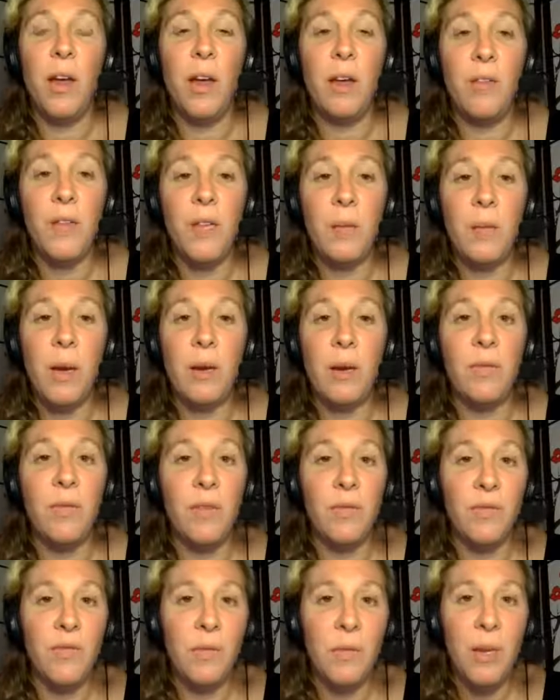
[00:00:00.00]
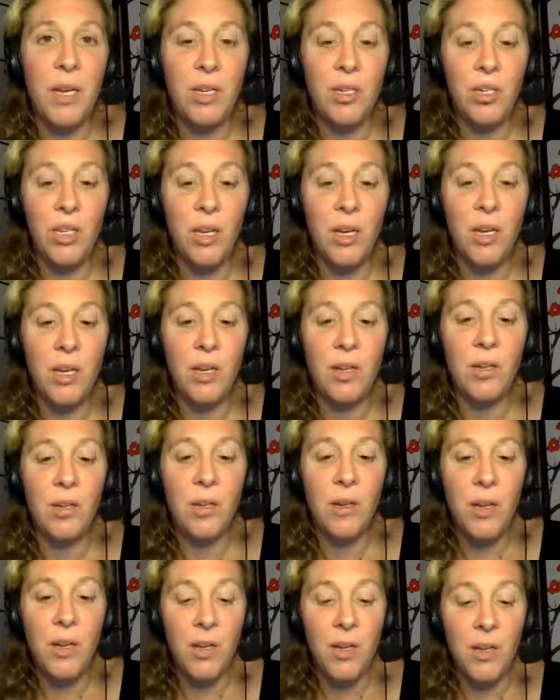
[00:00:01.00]
heavy amount of inflammation,
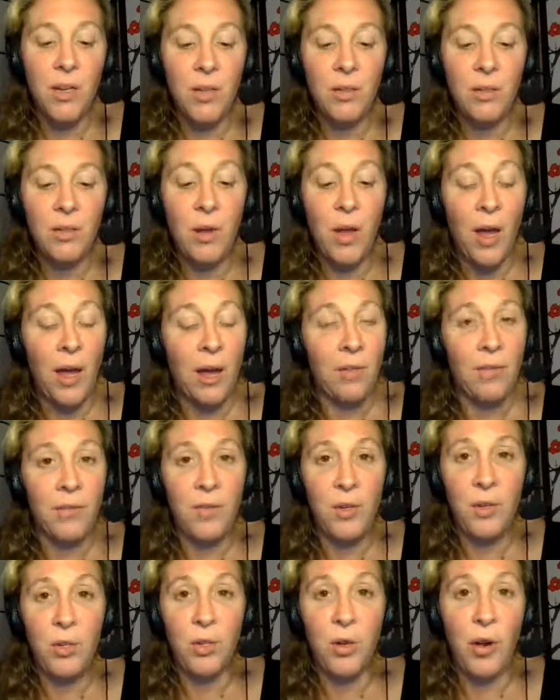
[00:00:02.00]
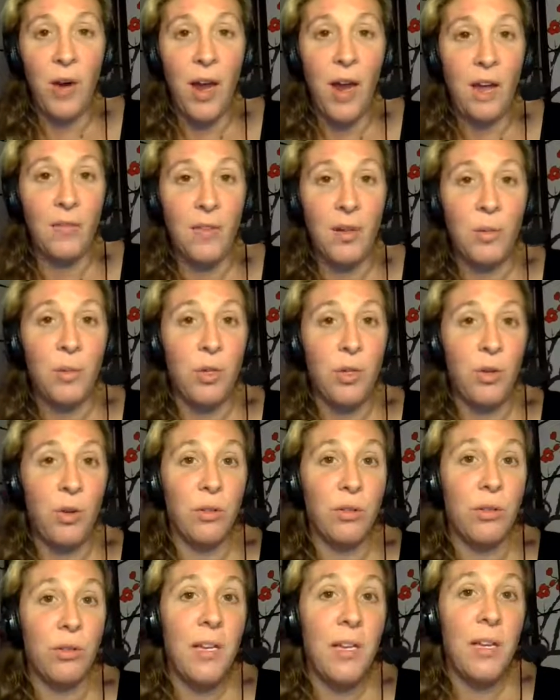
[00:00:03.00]
you start having what's
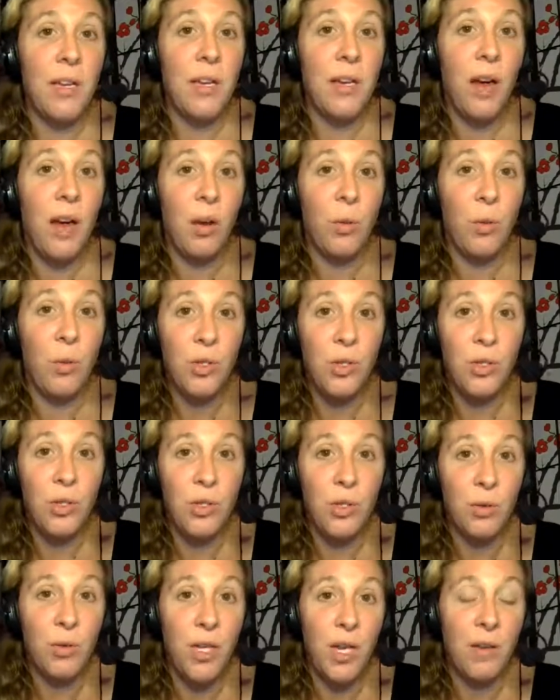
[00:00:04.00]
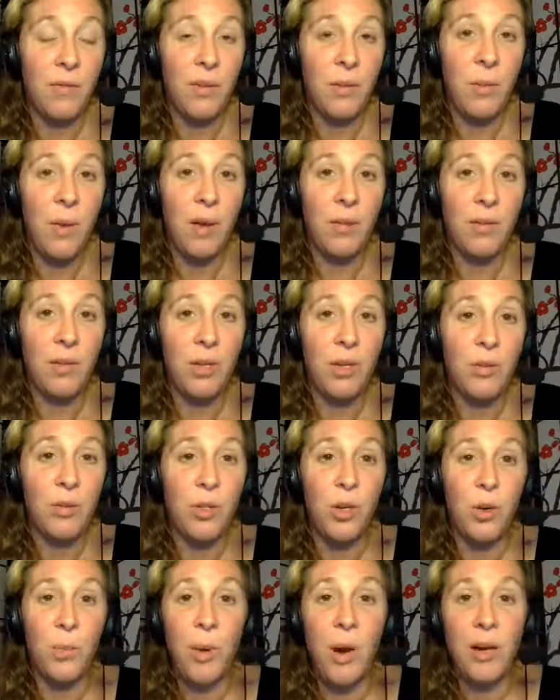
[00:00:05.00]
called leaky gut, which is those heavy
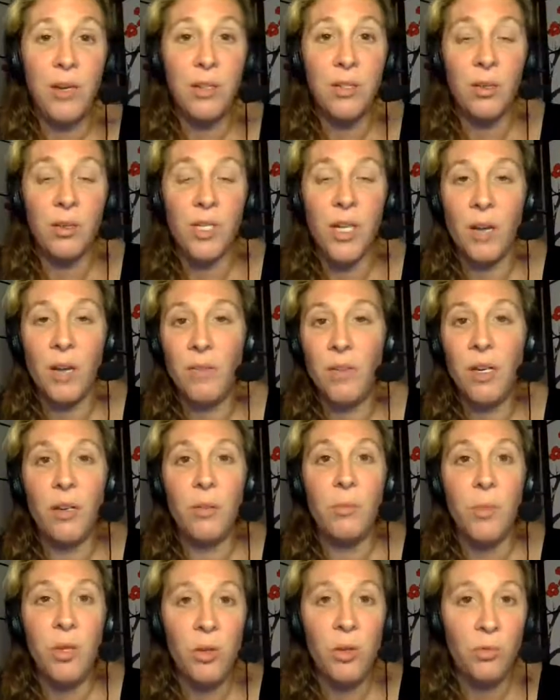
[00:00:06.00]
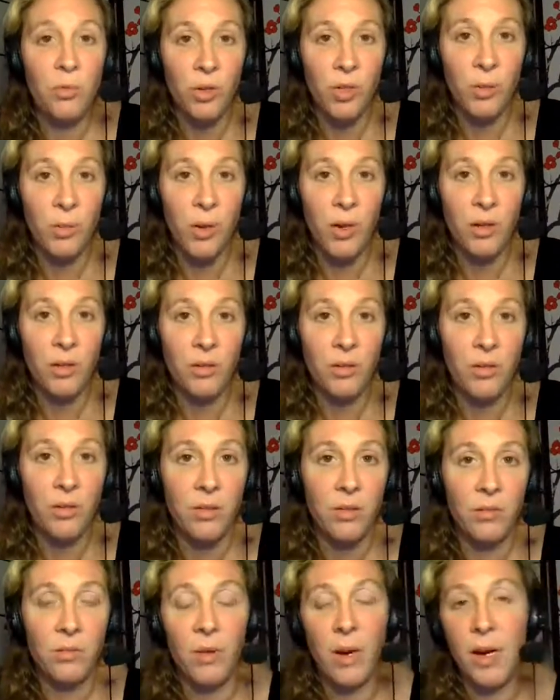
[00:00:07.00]
molecules, your body starts having an immune response,
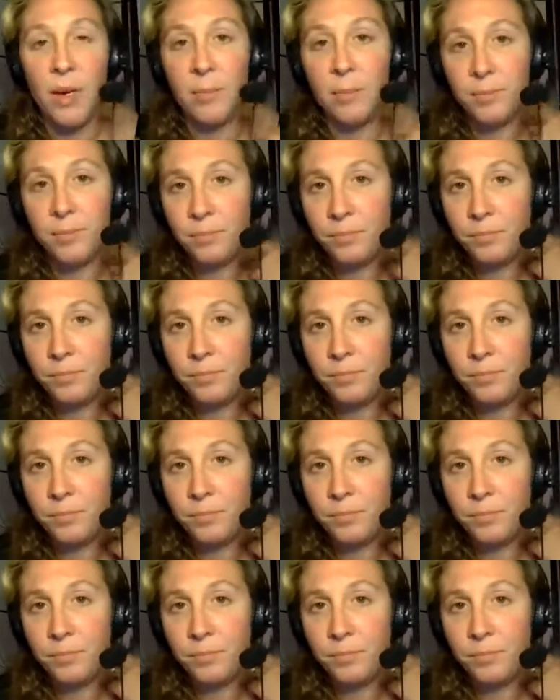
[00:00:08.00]
right?